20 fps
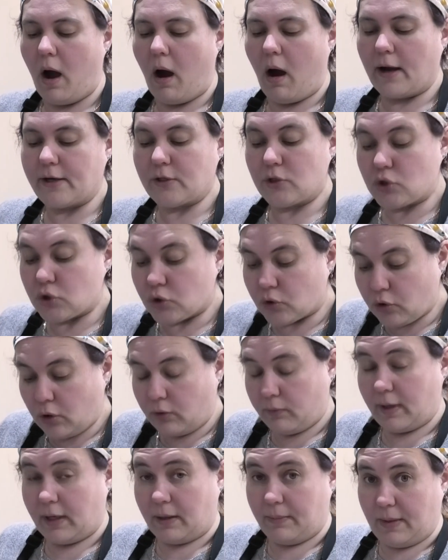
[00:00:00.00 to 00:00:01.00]
I do
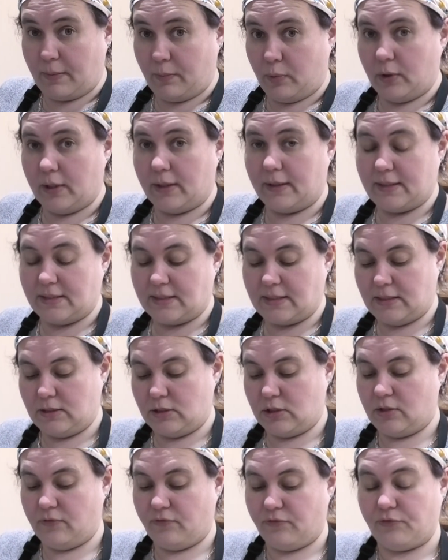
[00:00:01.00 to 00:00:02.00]
not recommend putting this
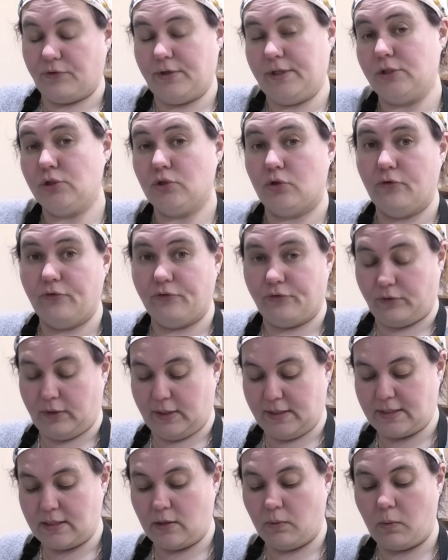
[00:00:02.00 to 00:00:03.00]
into the fridge or
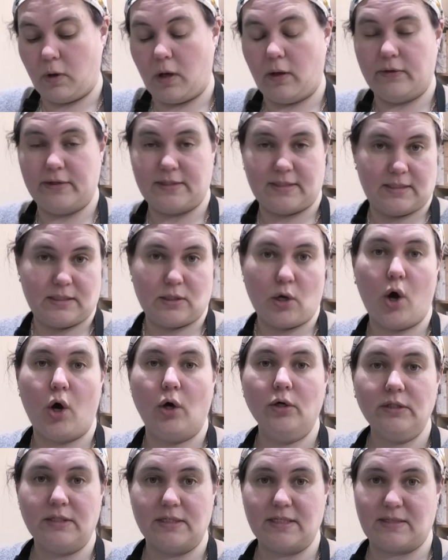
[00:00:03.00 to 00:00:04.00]
freezer while this is
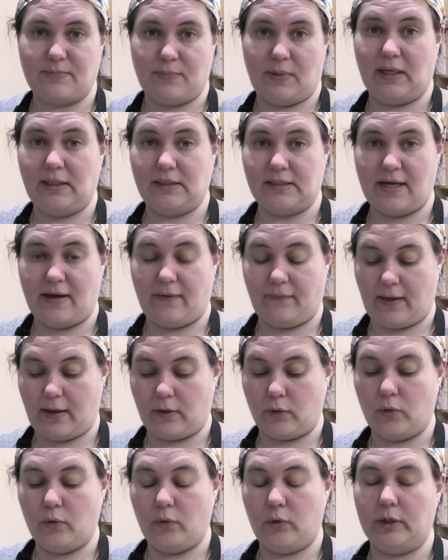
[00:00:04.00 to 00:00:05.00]
hot to speed down
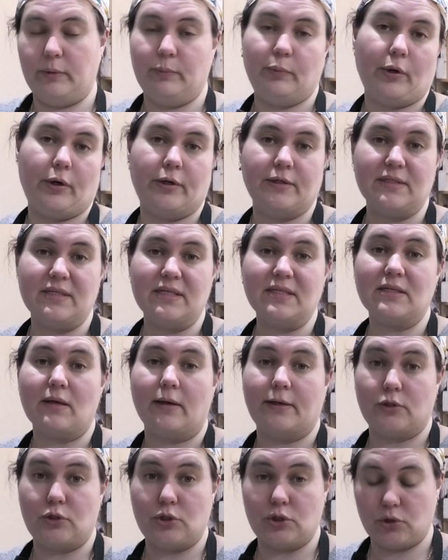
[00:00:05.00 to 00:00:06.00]
that cooling process.
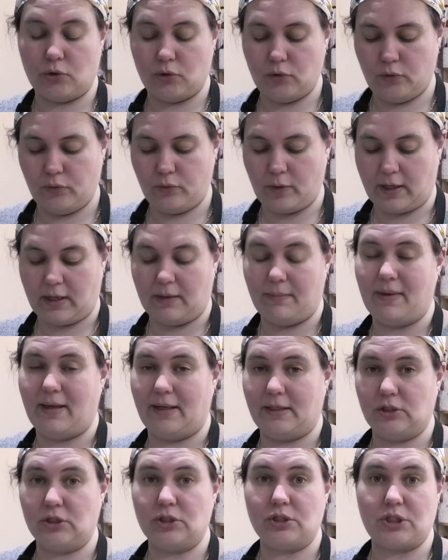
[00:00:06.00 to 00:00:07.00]
I do
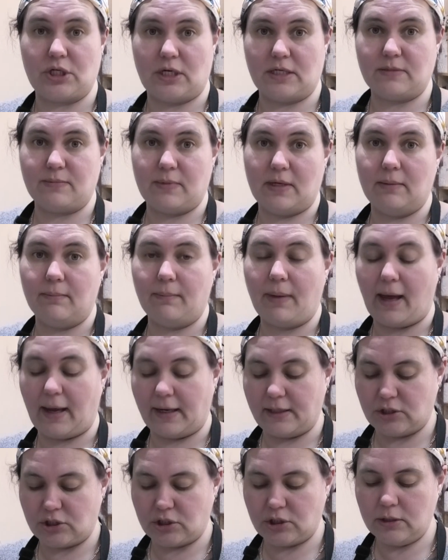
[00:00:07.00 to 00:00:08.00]
recommend just being
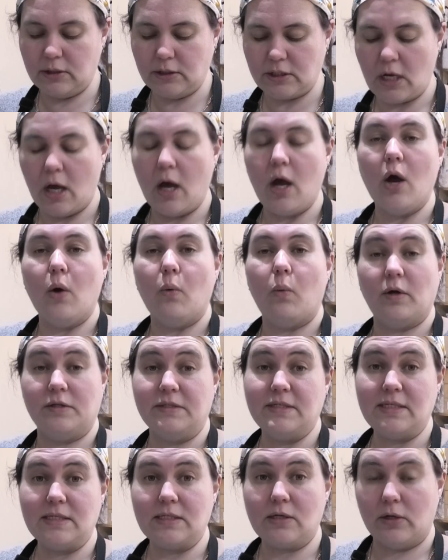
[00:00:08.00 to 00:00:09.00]
patient.
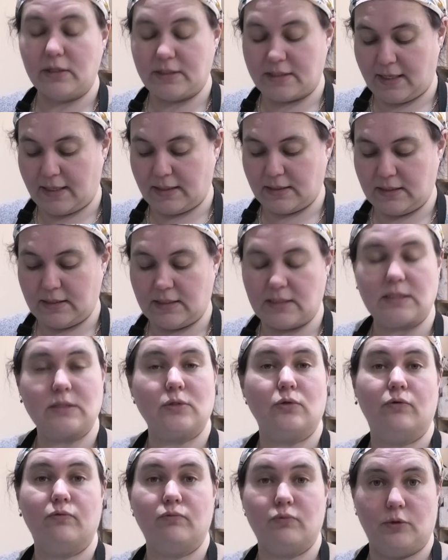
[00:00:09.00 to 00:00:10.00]
Once it's got down to this
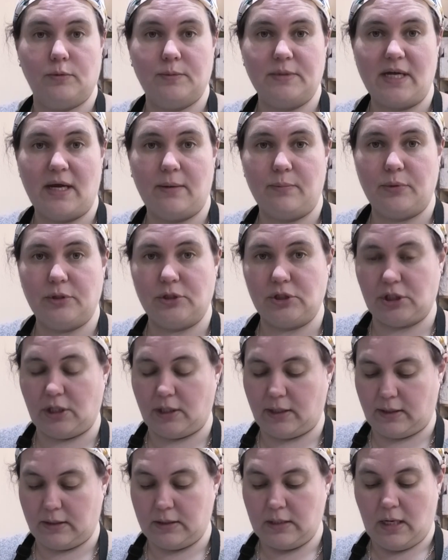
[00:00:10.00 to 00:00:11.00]
sort of room
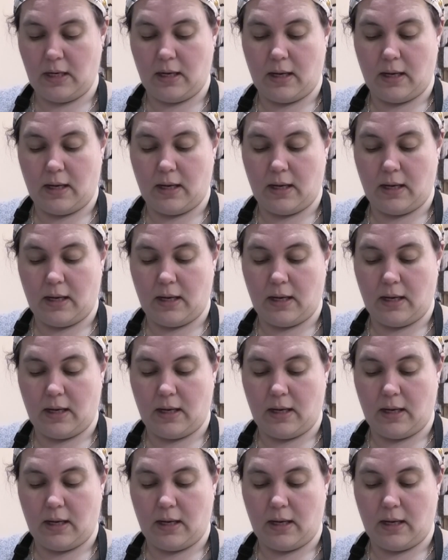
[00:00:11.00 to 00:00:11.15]
temperature